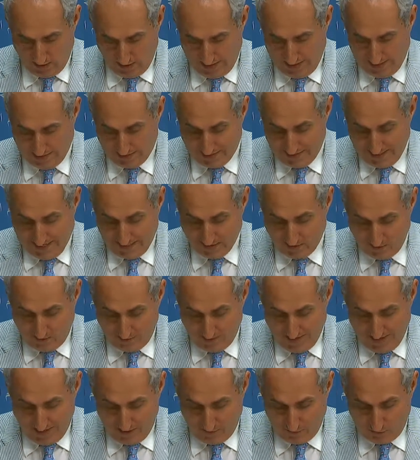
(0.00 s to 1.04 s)
As, as
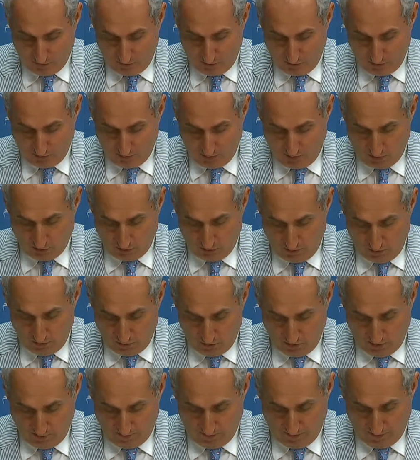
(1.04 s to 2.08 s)
of now, the total
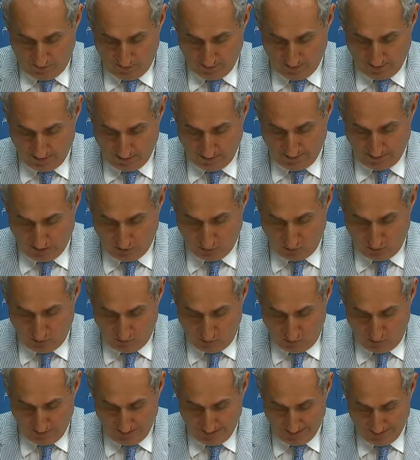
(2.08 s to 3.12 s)
contribution of funds is about
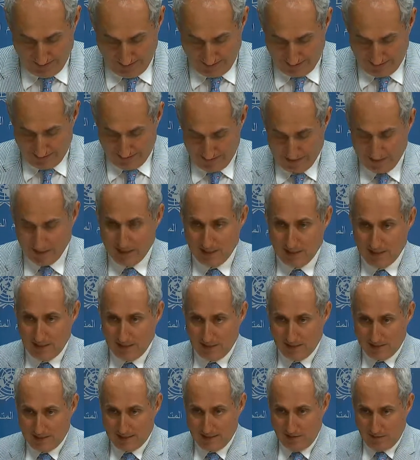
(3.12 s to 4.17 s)

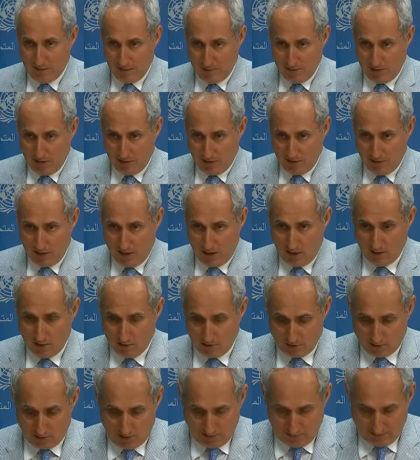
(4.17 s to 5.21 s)
$2.67 million.
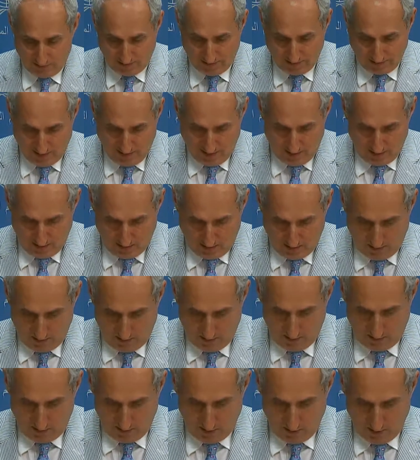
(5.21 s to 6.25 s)
Obviously,
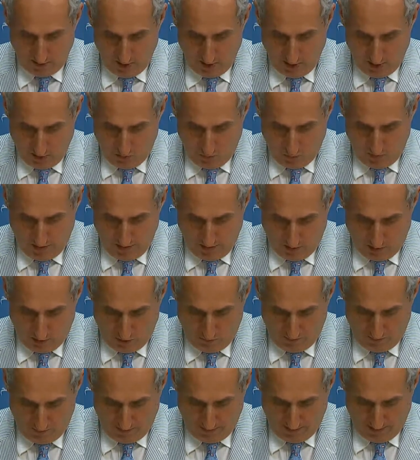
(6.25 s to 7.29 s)
uh, we
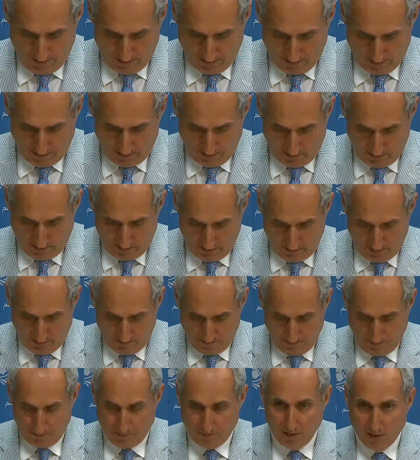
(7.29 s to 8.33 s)
hope that.
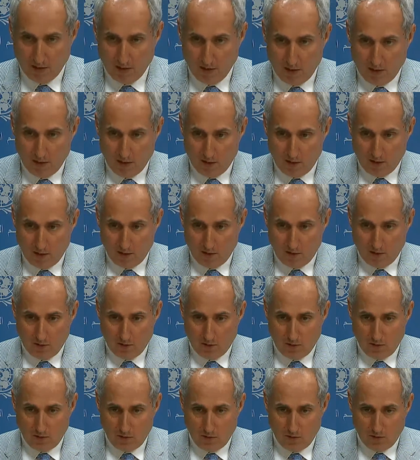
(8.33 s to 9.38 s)
Um, uh,
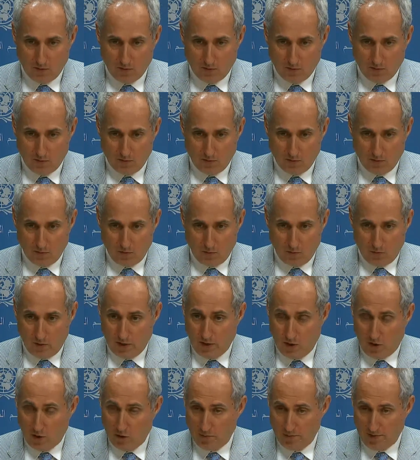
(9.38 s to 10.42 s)

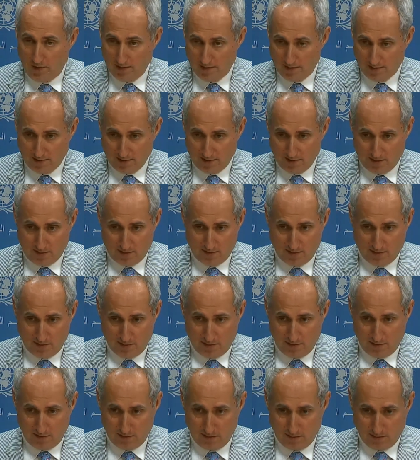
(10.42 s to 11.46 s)
we hope this is
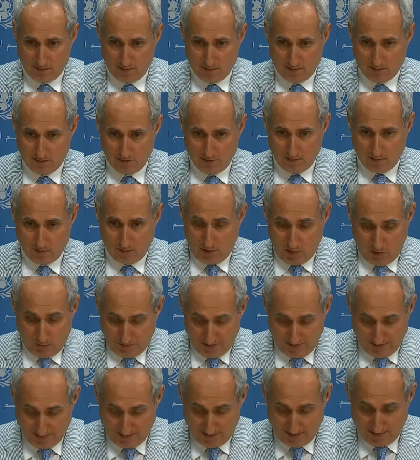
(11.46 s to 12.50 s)
uh, we
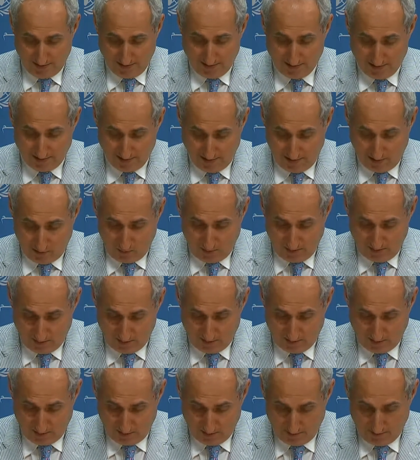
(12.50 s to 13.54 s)
hope this this is
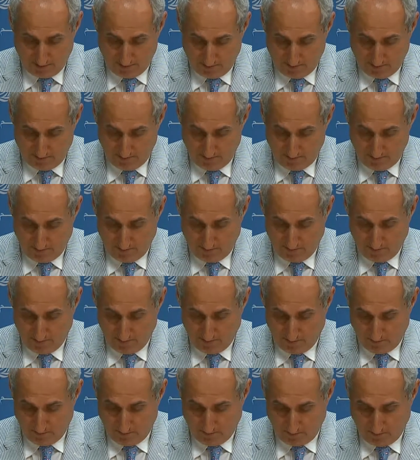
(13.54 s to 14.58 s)
increased. Is there any
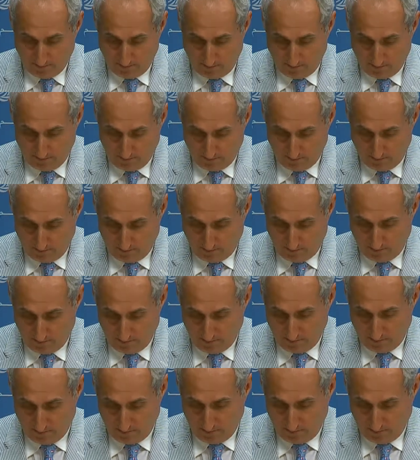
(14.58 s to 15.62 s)
threshold at which
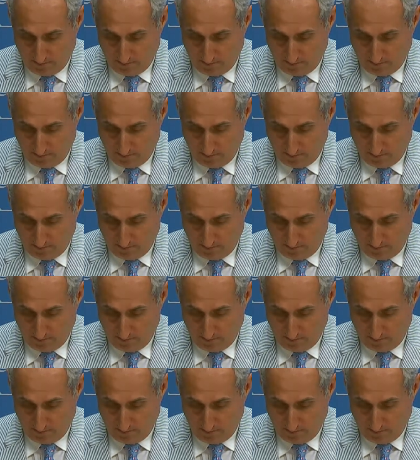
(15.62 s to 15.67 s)
uh,